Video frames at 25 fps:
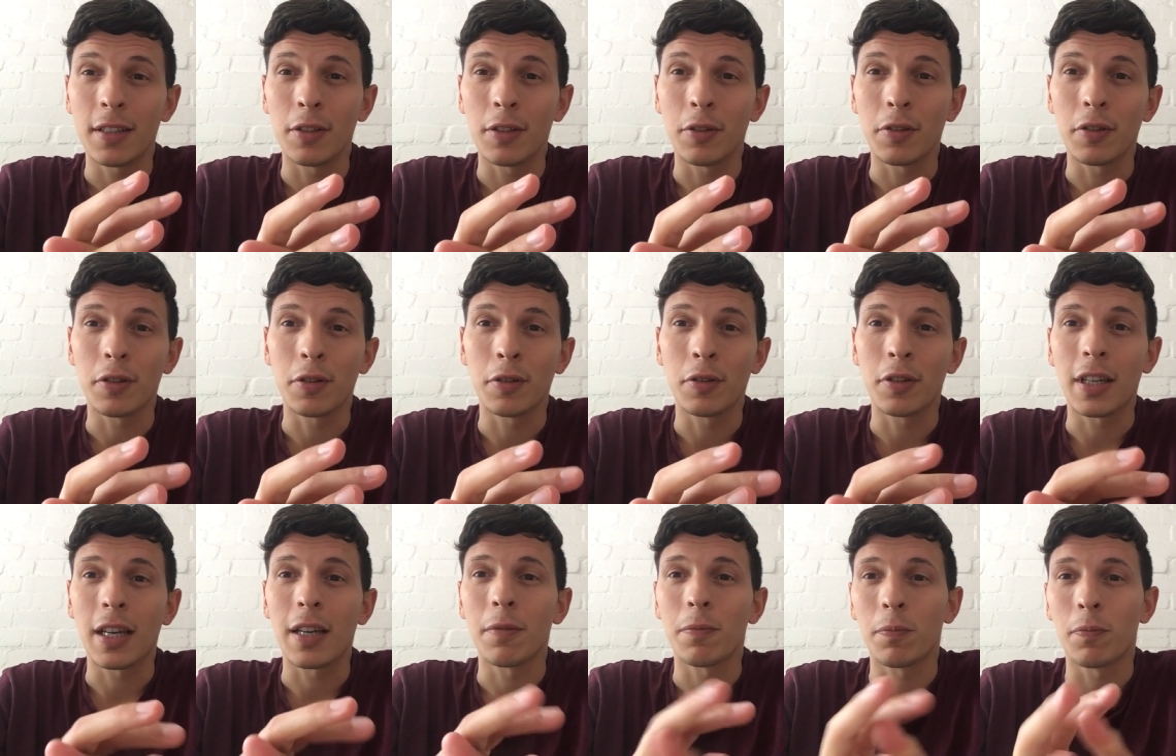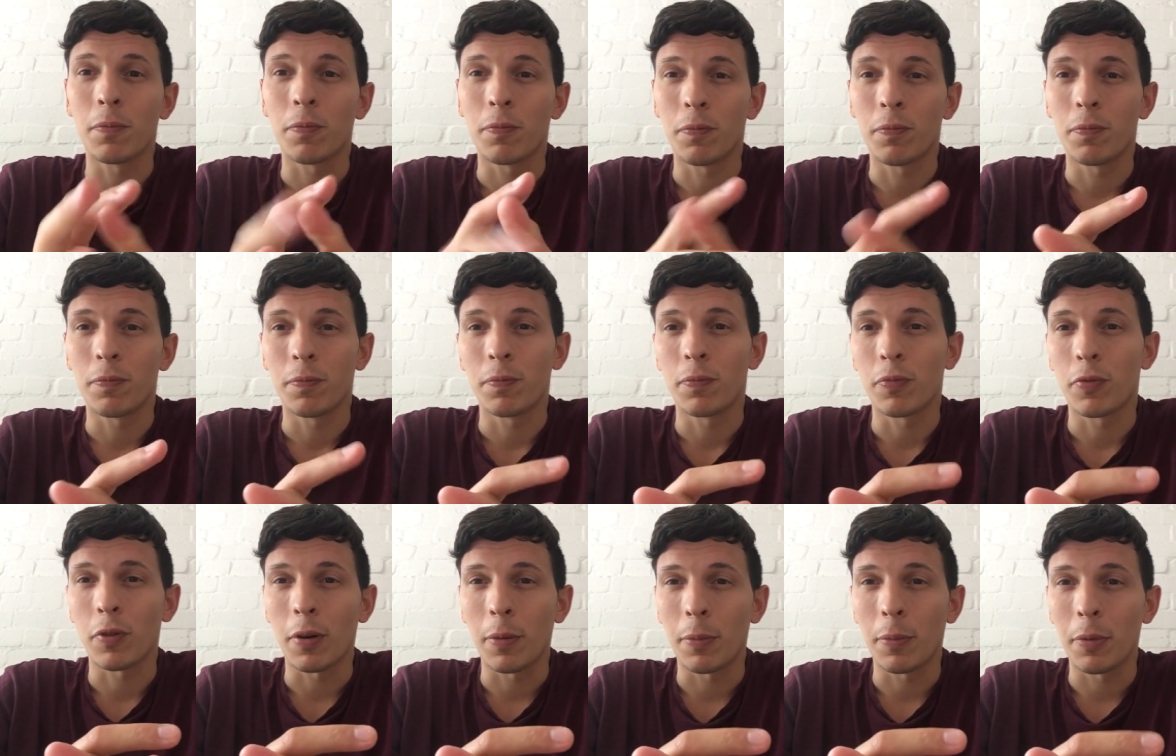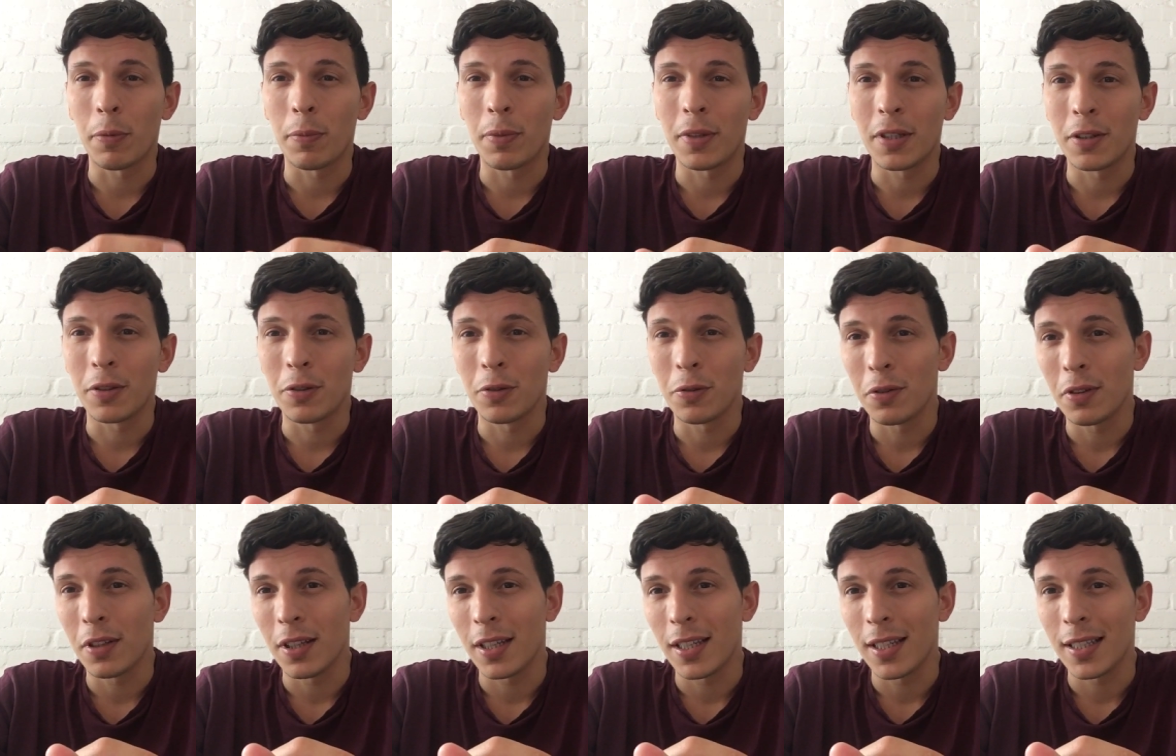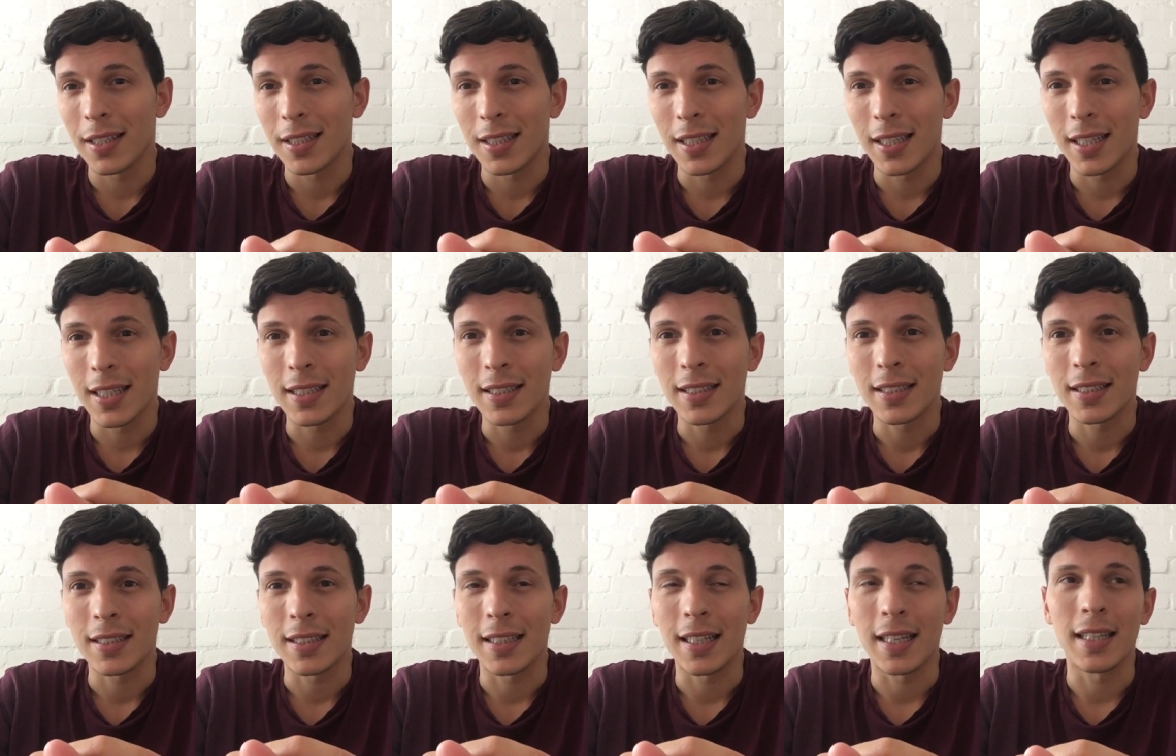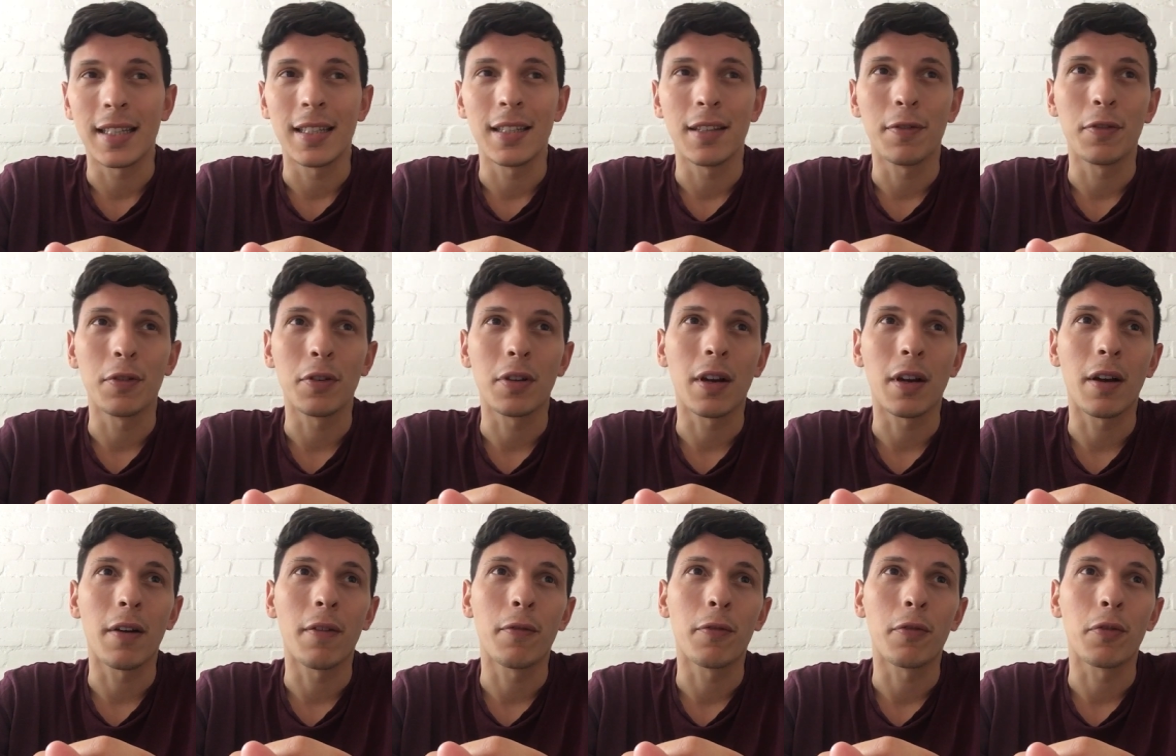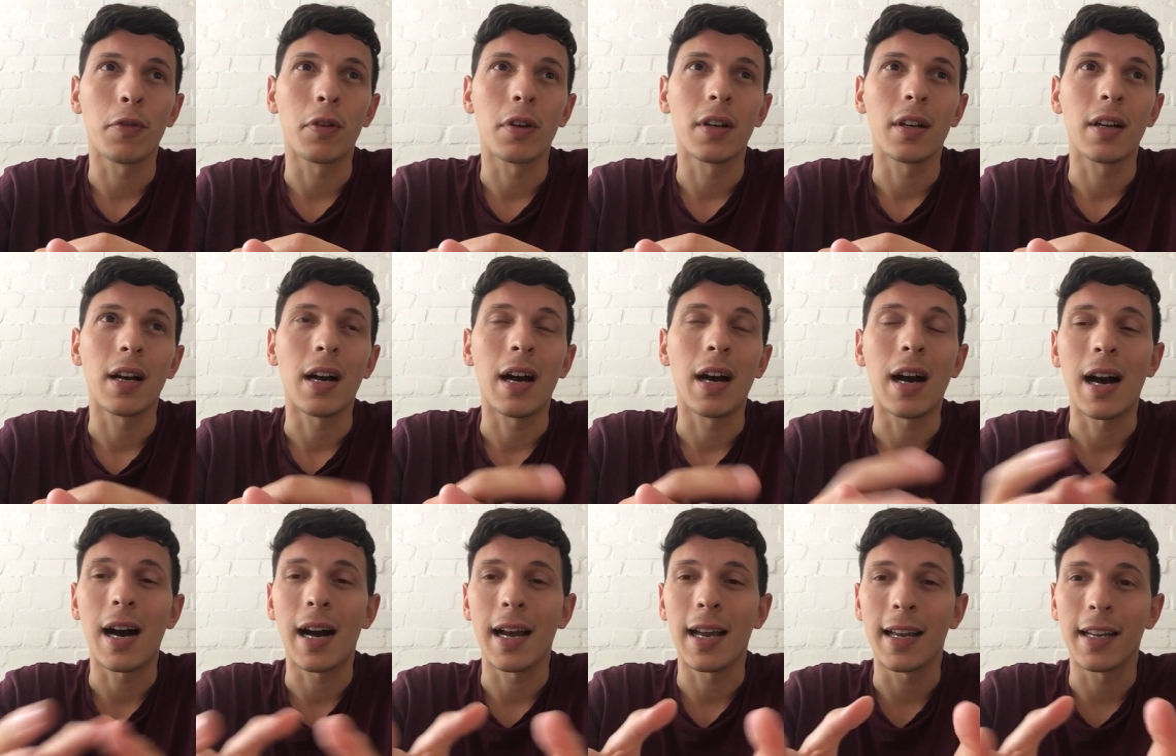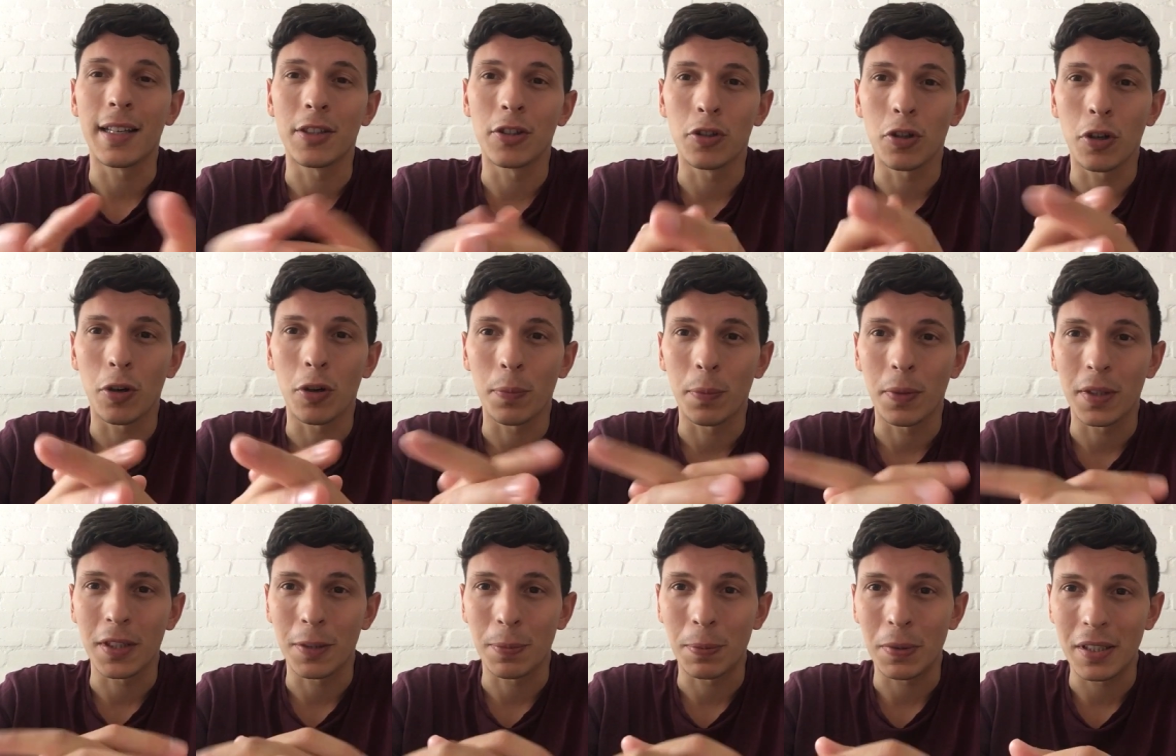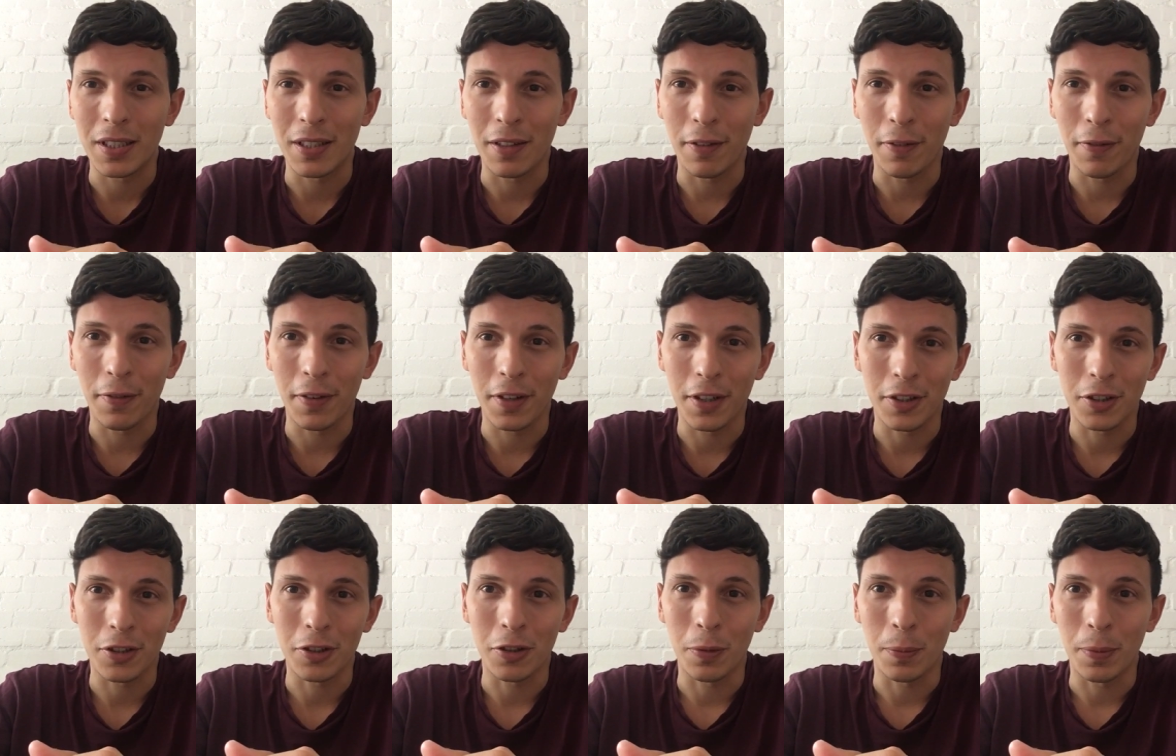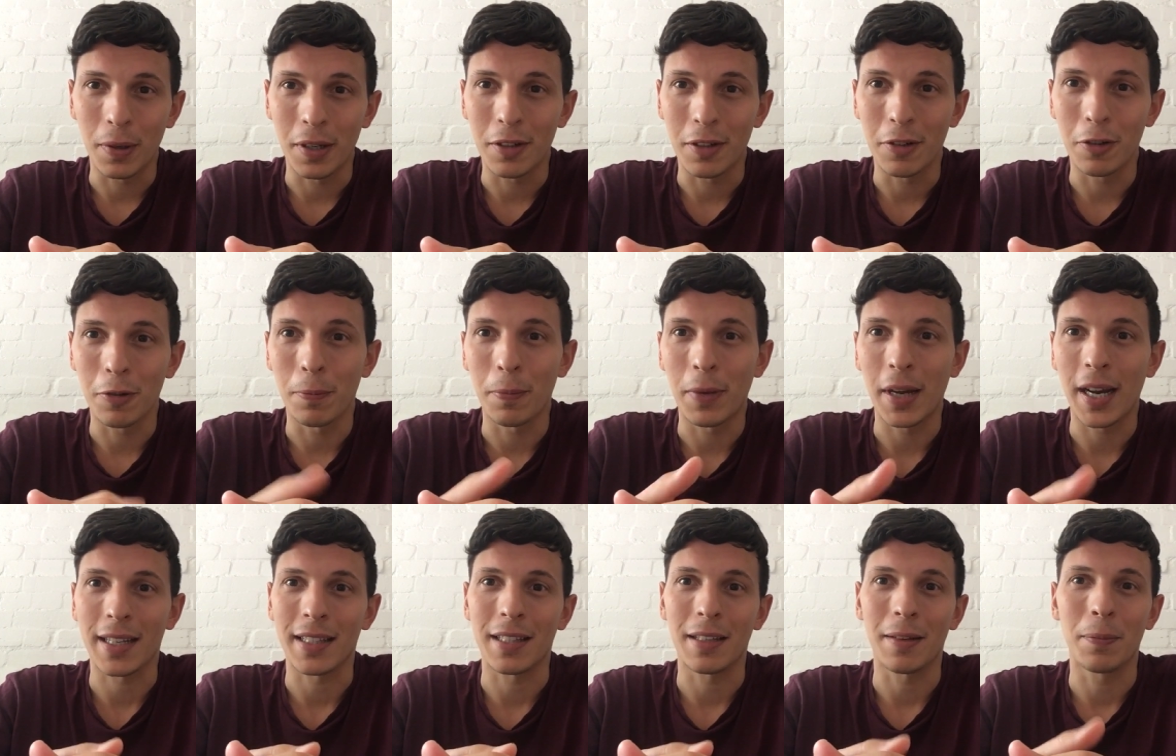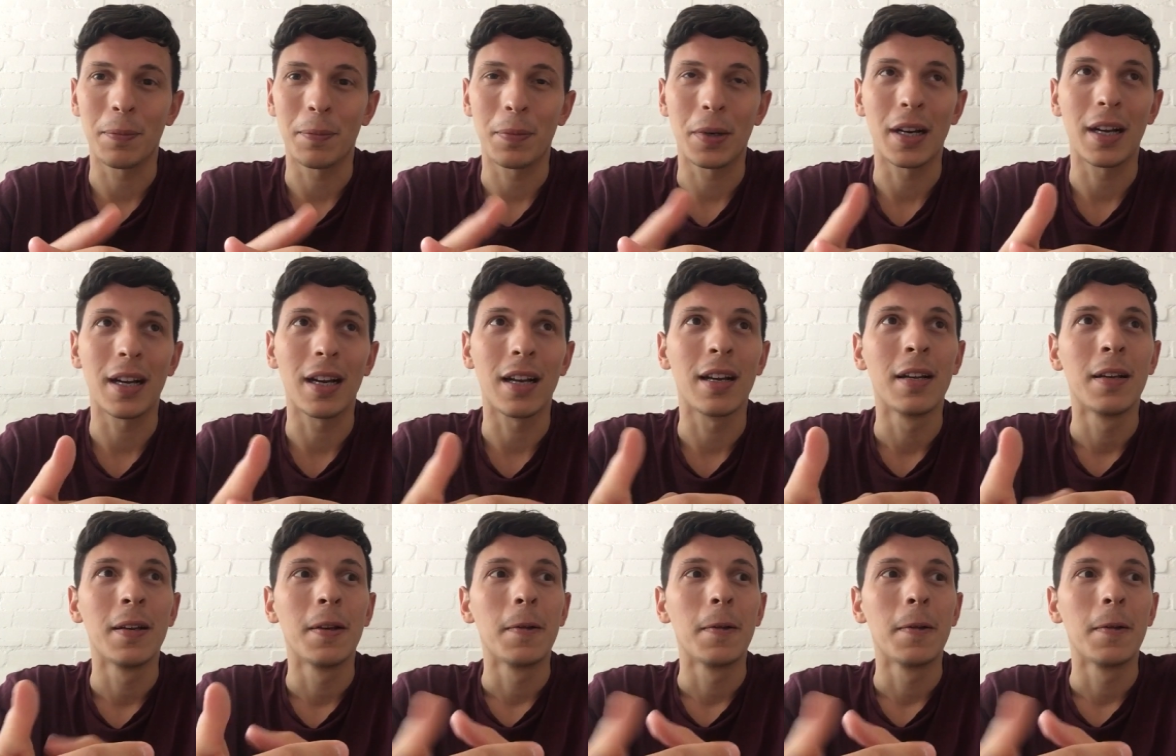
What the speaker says: You can probably do these things. And if you come for a high-end job, a specific job, and you're backed up by a